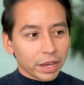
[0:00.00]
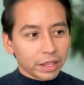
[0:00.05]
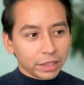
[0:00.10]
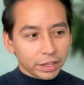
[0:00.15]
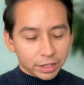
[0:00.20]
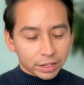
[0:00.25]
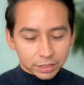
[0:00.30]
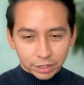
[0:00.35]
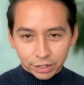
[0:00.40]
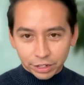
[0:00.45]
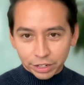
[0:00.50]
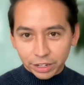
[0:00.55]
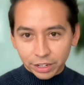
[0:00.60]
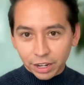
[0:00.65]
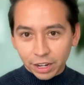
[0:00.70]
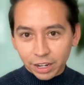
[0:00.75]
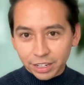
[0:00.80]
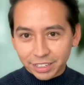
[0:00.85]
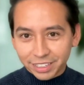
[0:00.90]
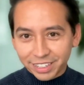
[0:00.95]
think it's already
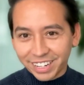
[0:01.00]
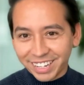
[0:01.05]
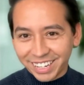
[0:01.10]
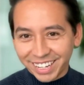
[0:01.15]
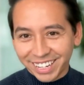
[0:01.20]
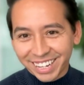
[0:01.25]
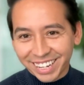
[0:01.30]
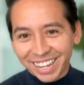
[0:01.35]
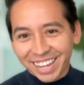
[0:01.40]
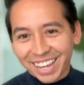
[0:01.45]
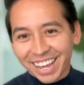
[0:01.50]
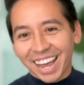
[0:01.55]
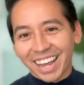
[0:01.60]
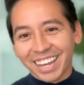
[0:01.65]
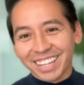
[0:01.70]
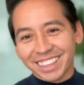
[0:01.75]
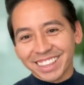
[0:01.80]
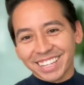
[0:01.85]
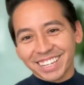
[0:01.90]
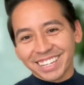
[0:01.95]
gone.
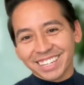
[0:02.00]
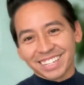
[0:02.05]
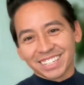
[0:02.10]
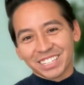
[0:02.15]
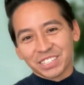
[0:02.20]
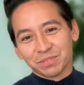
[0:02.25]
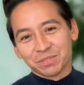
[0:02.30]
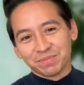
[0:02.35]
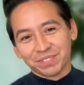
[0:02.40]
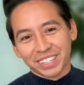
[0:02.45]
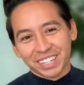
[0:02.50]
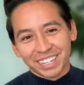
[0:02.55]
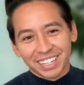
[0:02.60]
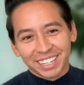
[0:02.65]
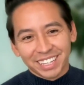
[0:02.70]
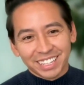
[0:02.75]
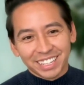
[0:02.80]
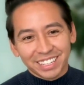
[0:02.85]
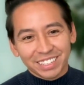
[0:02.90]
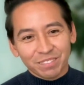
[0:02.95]
I think
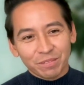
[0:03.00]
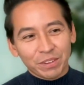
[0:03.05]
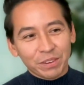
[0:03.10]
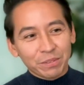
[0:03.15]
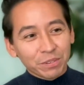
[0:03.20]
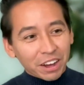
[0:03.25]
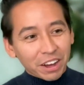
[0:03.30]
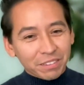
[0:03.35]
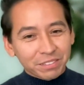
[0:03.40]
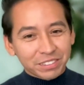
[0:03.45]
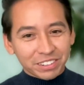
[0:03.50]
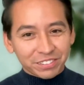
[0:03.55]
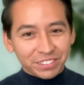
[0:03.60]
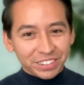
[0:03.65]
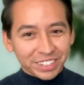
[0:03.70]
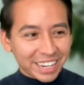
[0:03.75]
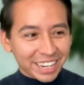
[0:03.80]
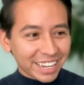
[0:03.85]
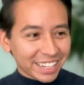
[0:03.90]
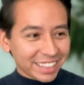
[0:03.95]
people often
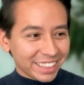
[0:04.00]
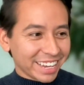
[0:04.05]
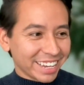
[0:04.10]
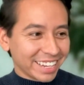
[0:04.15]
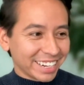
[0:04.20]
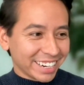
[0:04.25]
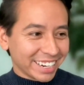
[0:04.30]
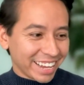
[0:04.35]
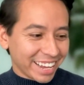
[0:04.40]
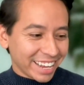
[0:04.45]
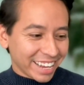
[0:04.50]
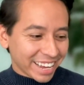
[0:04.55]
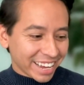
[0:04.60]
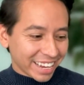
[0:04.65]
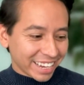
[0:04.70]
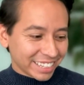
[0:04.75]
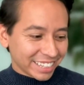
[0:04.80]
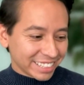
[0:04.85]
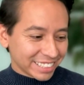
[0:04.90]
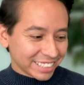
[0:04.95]
forget that
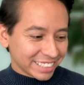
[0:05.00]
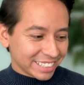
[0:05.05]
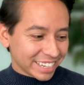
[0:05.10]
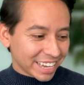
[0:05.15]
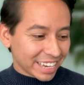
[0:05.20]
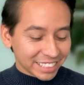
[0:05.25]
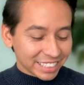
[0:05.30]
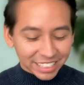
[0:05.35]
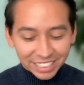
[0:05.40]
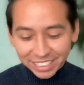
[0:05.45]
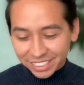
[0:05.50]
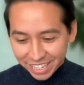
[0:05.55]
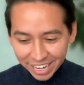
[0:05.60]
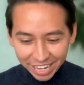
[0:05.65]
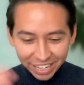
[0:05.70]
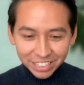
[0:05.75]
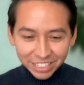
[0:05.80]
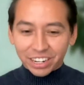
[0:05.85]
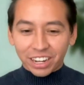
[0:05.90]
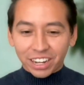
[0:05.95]
AI as a
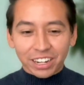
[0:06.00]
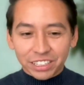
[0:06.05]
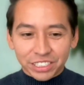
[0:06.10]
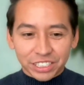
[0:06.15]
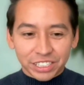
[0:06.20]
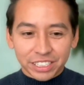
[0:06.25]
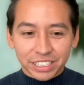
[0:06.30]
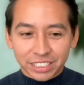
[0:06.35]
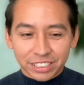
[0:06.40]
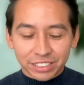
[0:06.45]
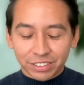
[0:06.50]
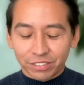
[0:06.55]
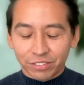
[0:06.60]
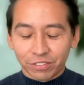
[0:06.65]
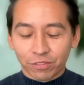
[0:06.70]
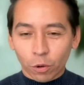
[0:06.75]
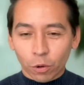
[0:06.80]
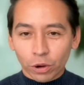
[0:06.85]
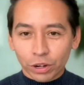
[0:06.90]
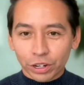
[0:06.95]
technology is
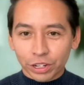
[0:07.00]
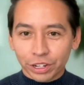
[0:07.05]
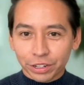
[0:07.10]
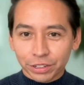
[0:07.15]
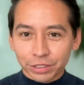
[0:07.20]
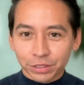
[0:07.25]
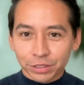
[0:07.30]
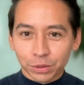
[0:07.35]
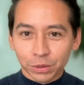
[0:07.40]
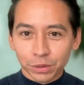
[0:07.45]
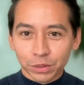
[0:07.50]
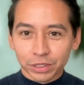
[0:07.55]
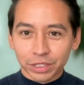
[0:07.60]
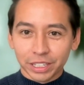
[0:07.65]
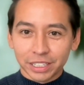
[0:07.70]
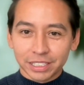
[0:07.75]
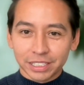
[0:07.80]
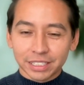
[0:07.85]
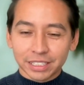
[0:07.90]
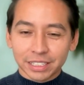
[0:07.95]
40 years old.
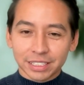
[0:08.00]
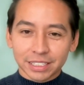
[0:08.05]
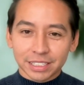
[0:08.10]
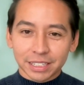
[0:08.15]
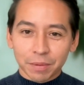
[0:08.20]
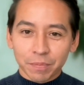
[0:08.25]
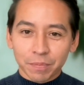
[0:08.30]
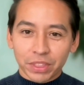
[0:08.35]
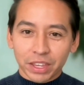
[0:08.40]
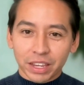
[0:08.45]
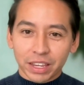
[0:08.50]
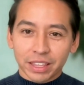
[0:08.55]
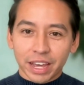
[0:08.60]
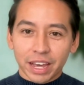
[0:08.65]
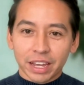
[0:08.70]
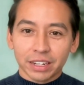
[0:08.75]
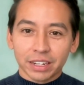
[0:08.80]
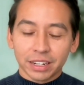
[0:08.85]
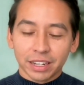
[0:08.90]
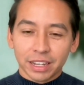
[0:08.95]
This isn't something
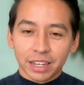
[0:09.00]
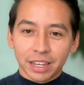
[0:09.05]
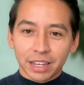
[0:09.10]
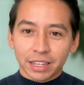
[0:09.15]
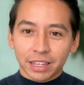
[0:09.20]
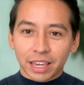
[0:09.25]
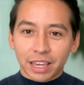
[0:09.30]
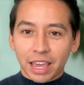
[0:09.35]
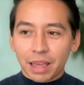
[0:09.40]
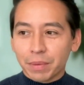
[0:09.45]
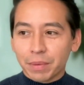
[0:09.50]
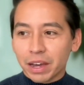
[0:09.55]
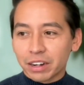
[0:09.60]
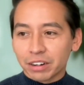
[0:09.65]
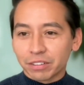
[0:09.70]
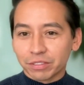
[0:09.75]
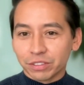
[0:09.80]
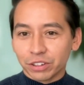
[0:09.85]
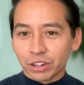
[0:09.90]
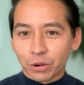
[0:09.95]
that came out
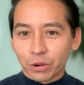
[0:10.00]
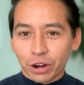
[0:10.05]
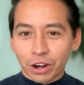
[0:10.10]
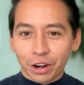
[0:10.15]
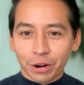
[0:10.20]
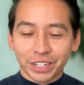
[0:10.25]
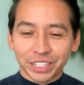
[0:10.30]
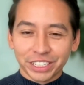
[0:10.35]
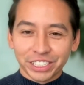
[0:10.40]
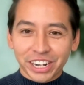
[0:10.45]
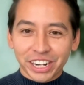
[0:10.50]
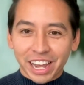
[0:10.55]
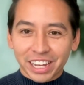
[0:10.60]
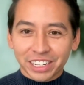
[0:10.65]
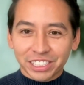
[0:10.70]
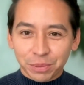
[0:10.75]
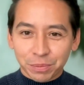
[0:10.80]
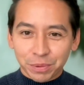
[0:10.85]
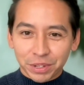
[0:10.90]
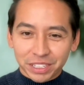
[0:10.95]
of nowhere when
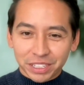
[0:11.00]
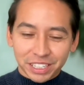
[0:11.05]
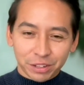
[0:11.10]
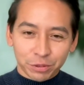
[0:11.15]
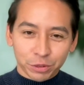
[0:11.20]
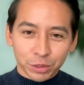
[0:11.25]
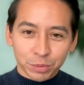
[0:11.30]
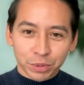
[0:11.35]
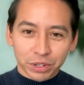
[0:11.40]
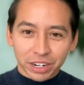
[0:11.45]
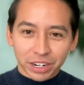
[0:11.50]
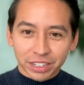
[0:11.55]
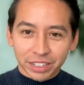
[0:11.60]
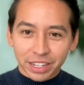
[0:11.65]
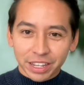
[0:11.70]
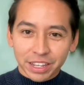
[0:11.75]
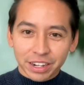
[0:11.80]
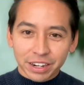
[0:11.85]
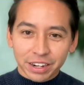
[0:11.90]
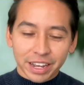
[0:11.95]
ChatGPT was put on
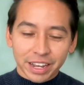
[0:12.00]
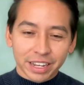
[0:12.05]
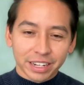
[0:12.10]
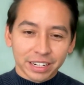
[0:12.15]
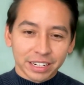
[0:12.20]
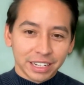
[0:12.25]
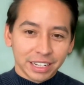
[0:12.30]
the internet.